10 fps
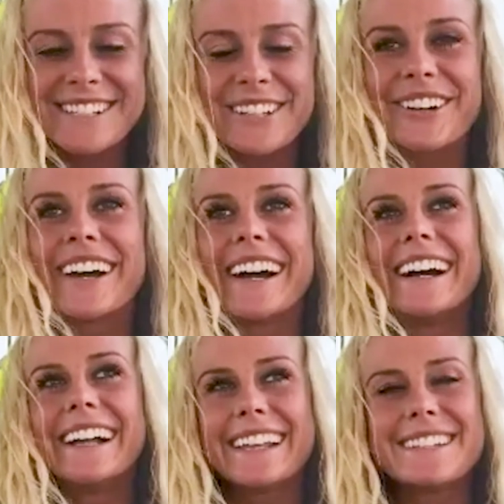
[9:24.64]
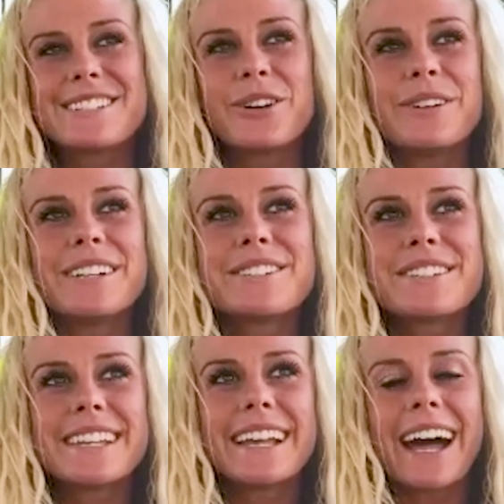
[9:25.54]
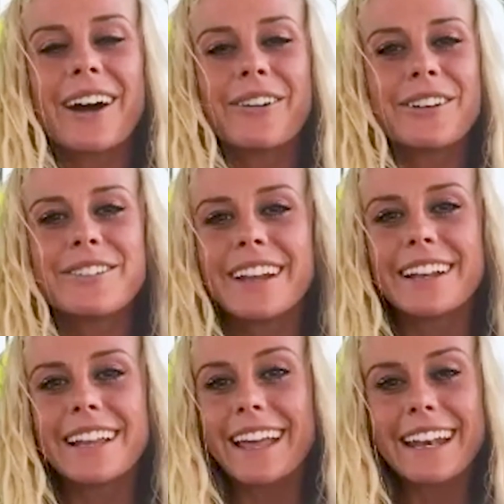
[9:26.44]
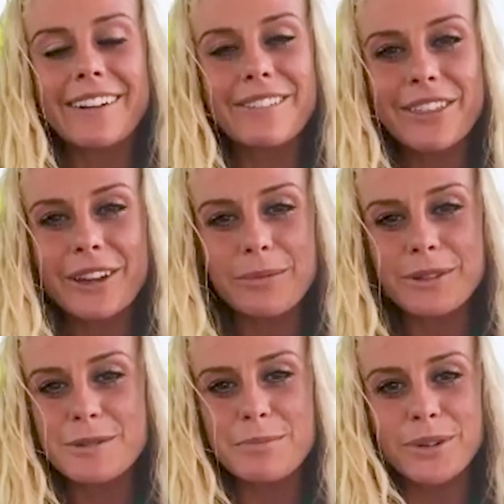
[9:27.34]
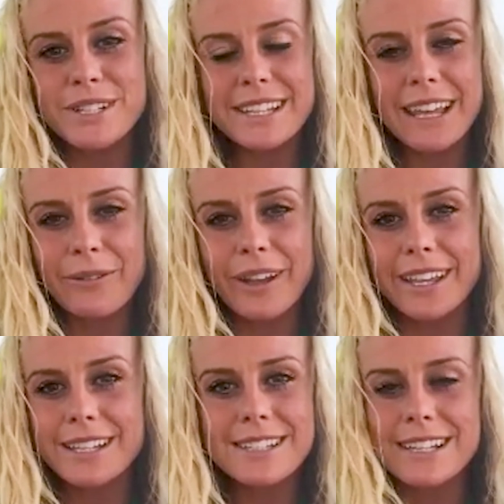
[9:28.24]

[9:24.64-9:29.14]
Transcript: So it's so interesting how you like. I never thought about sports in that way.